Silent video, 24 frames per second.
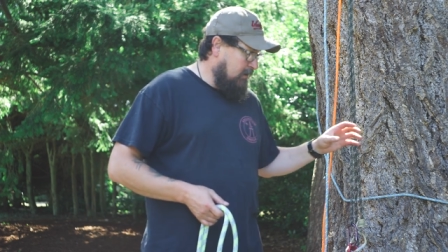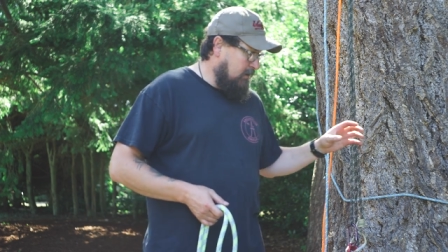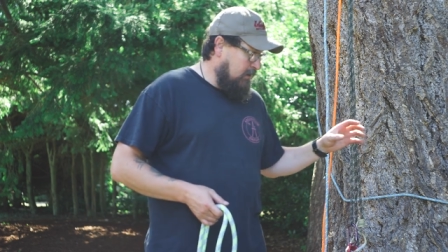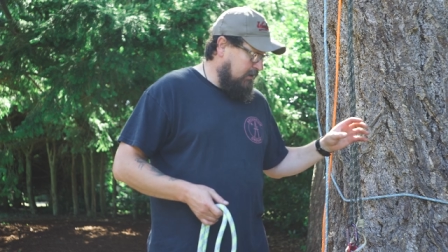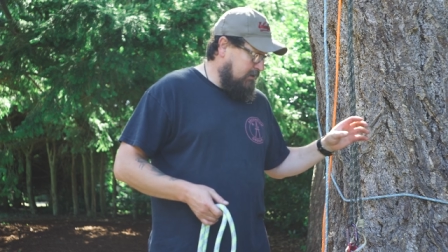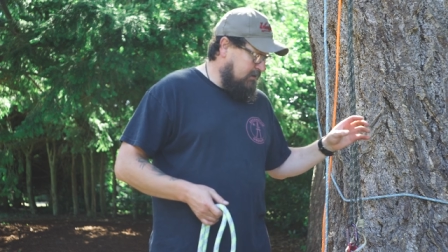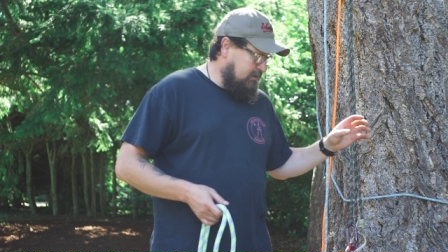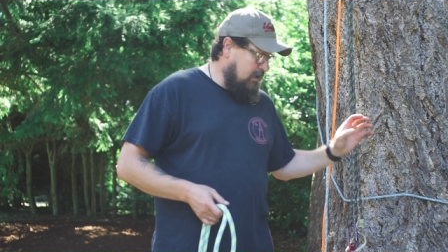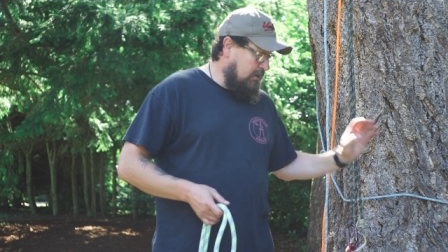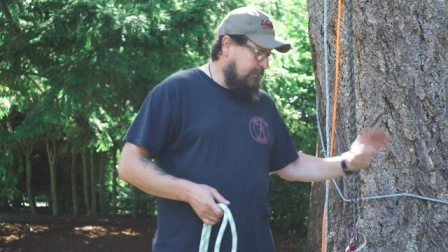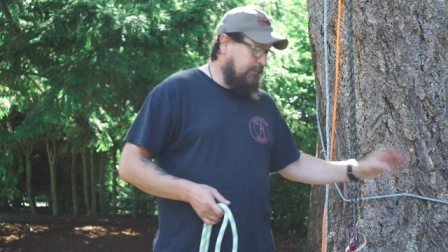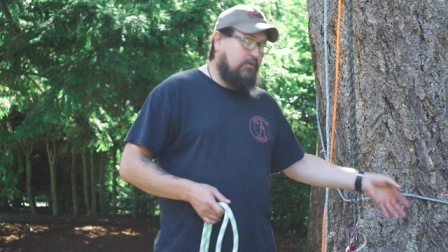a
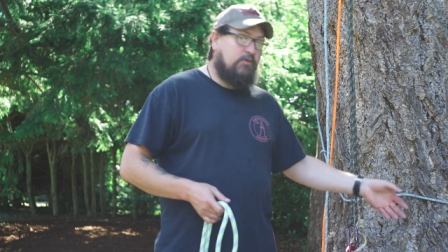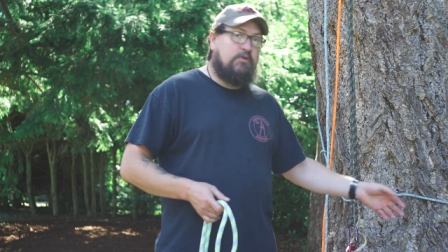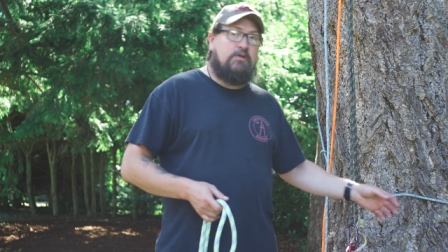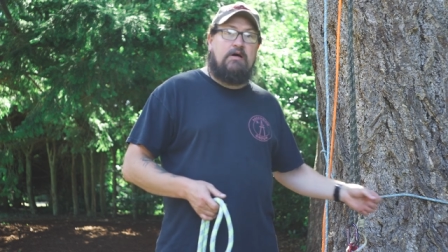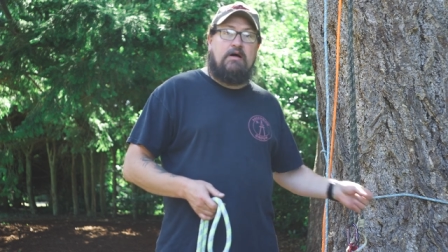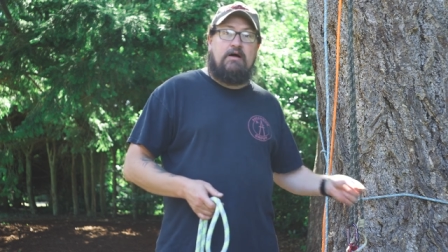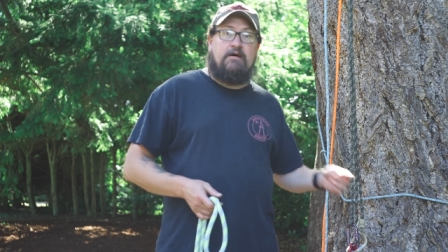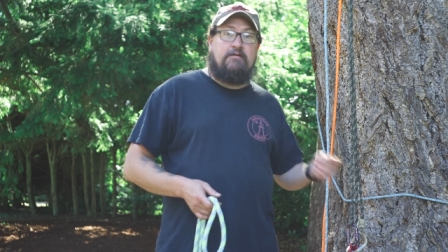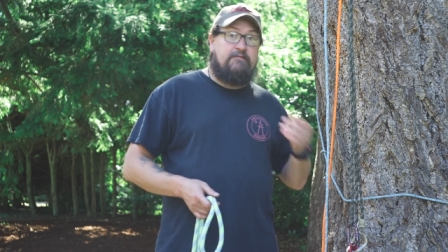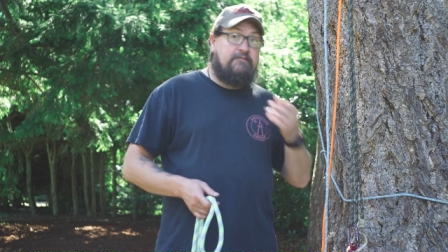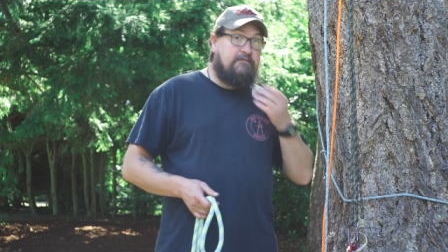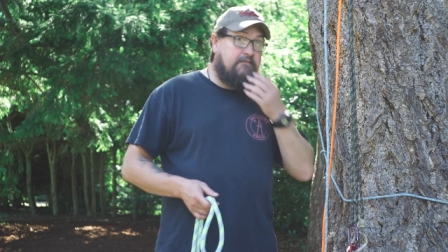couple
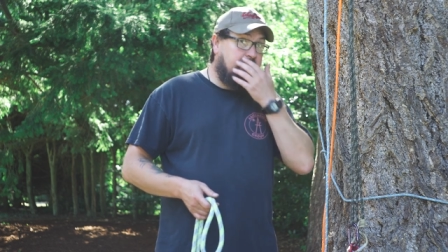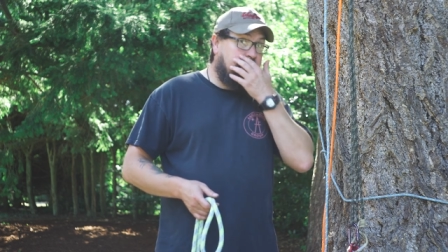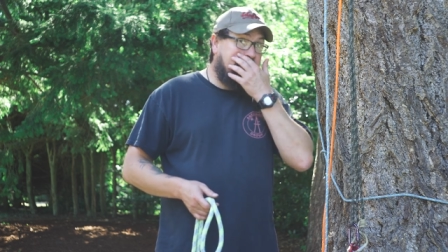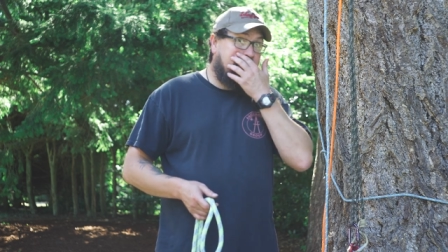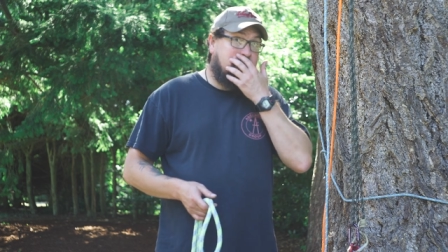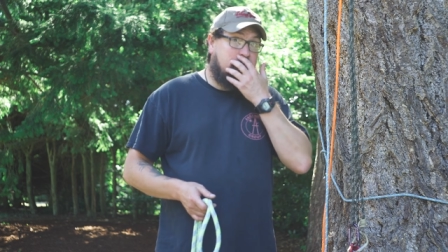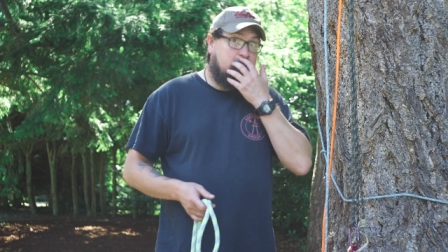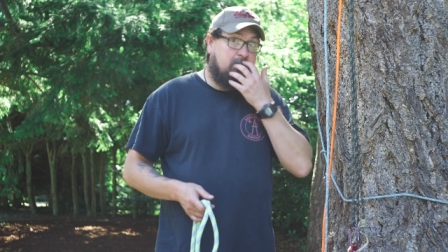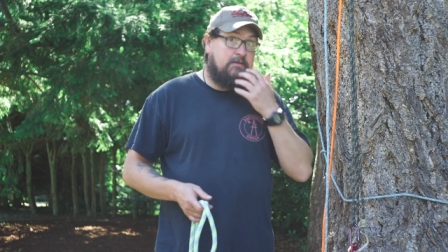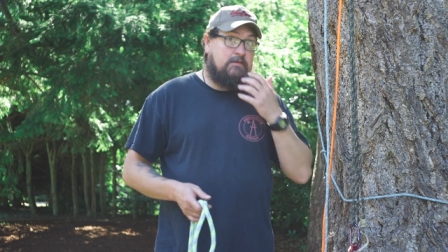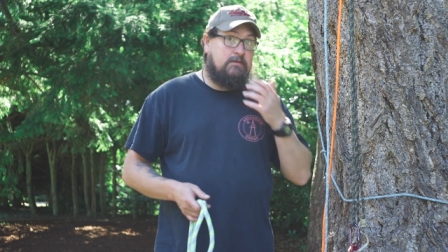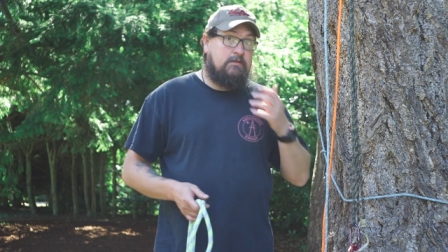of
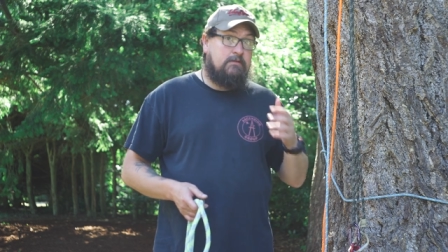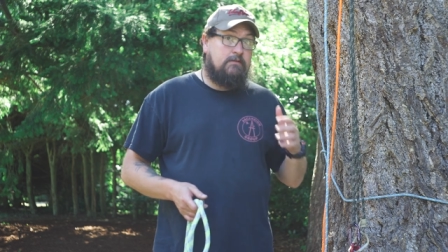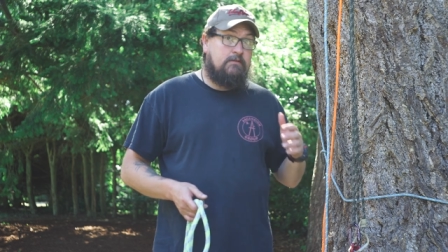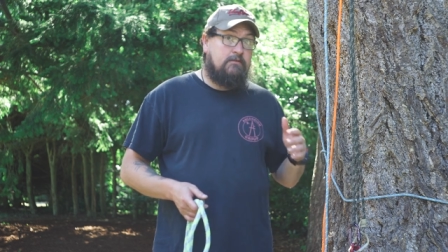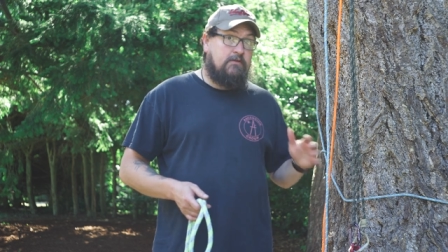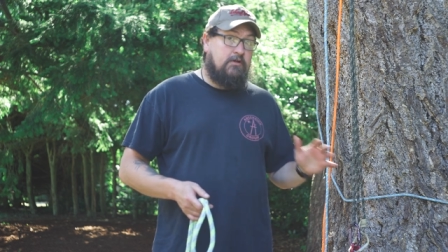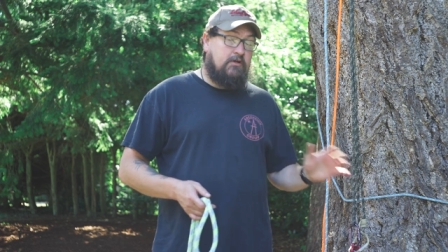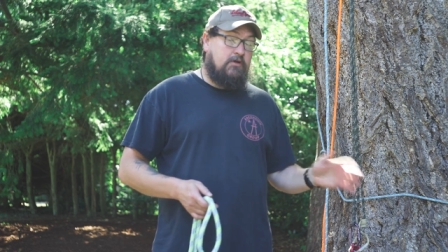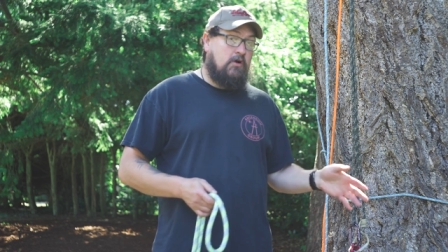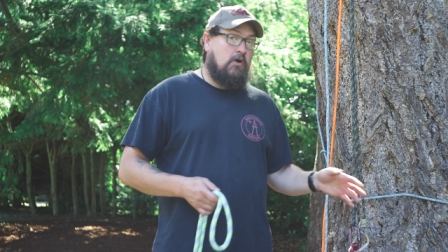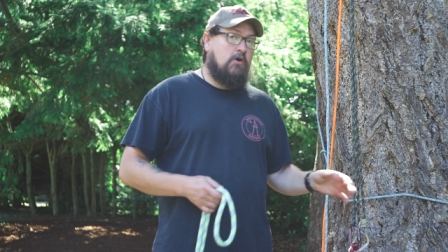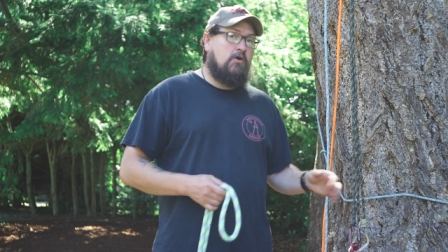
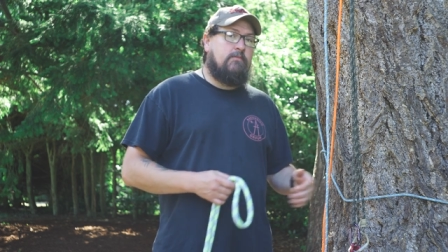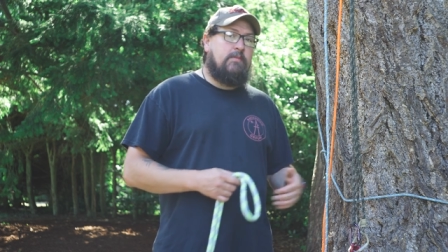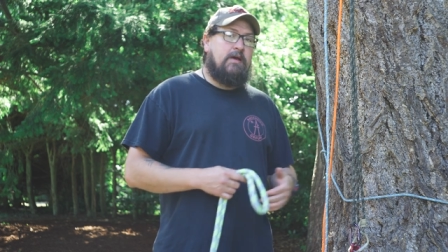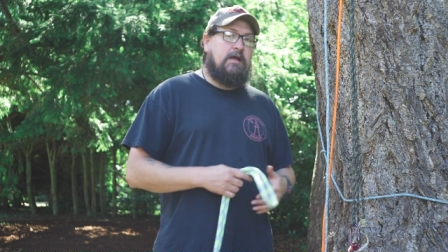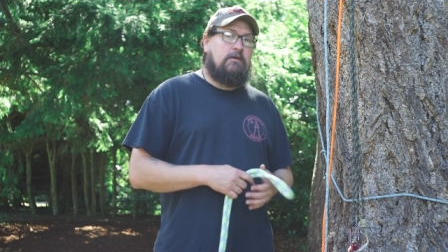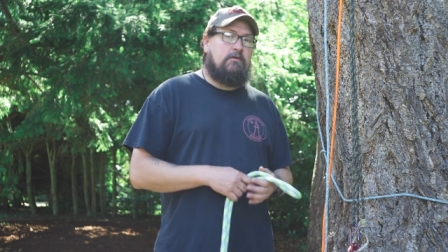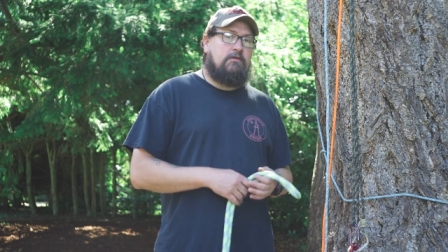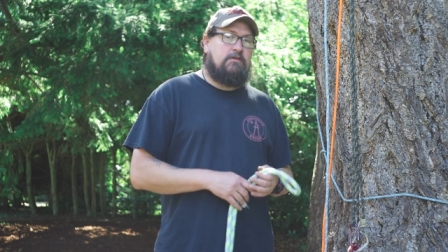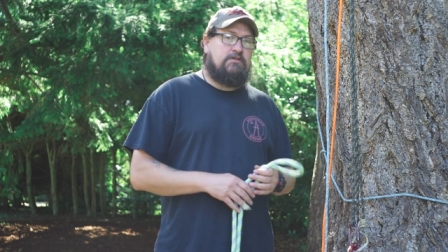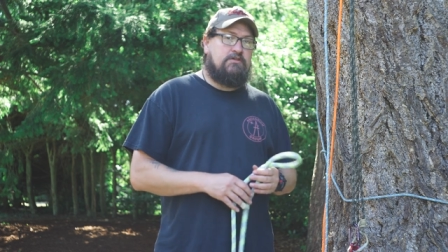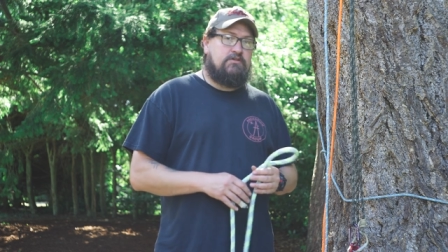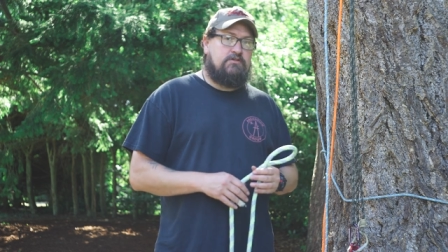the
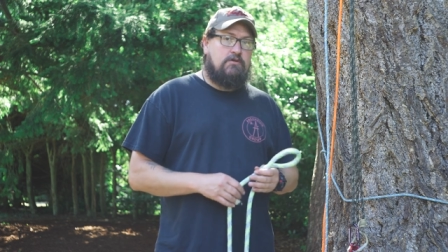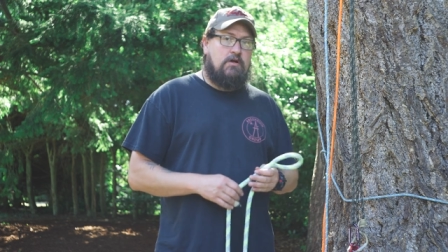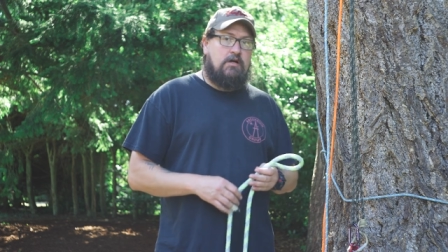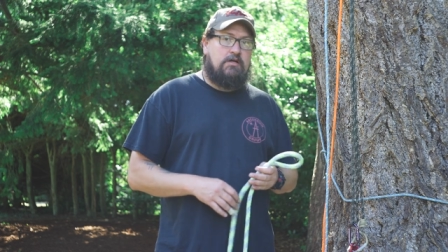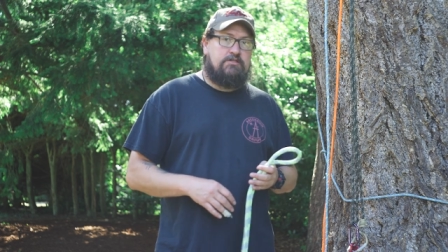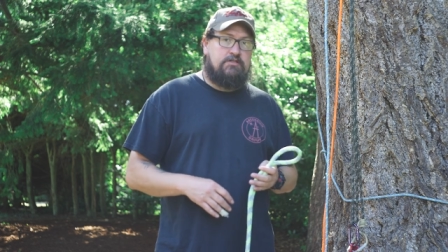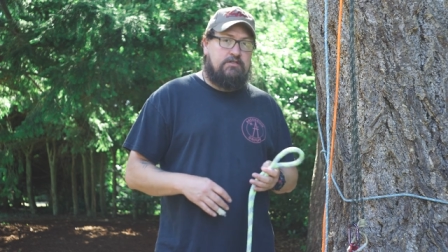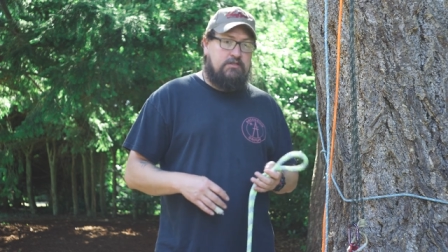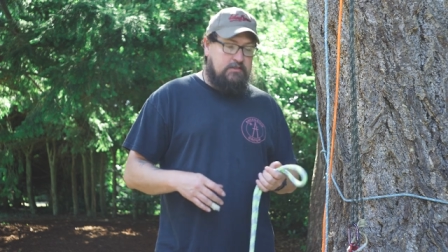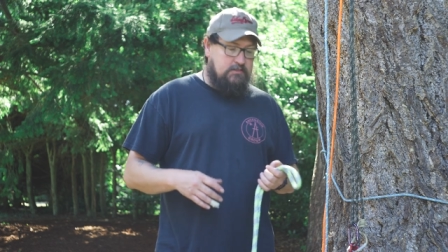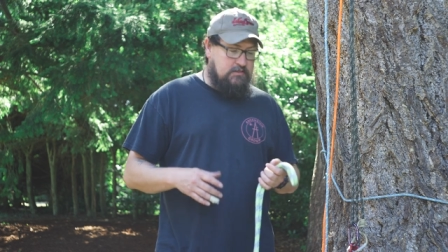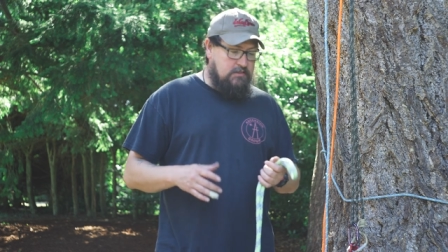kernmantle
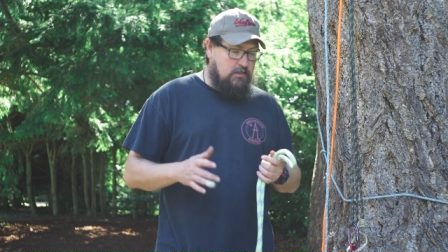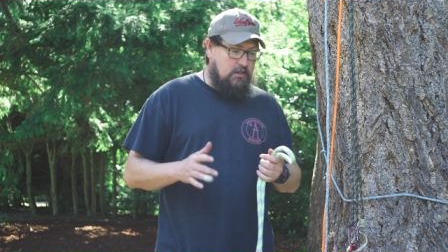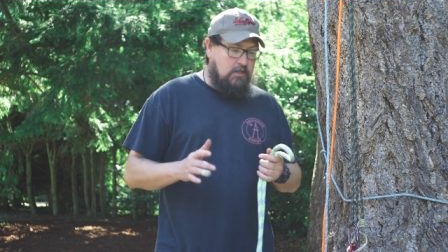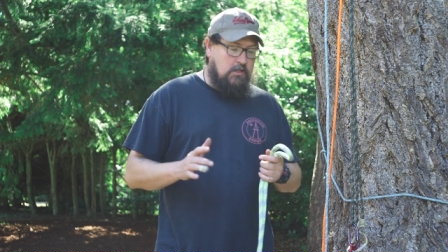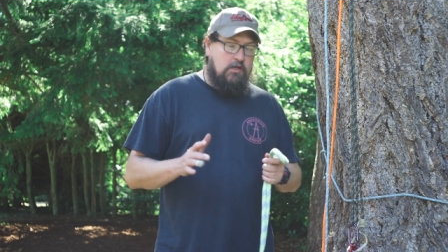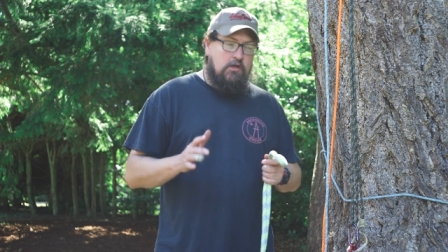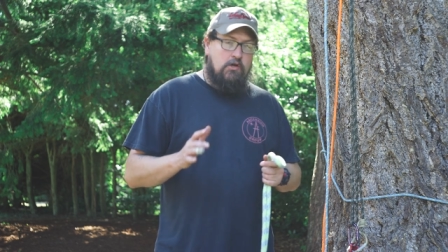constructions